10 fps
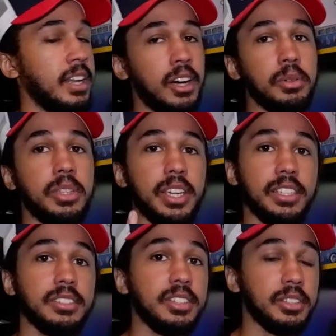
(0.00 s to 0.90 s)
Now,
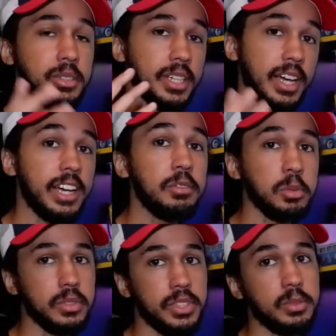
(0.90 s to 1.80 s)
yes, you
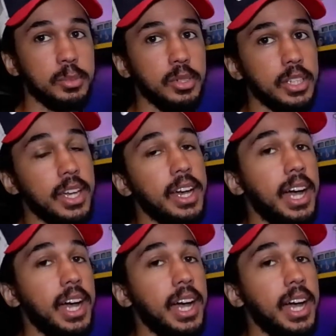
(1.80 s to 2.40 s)
can remove this board.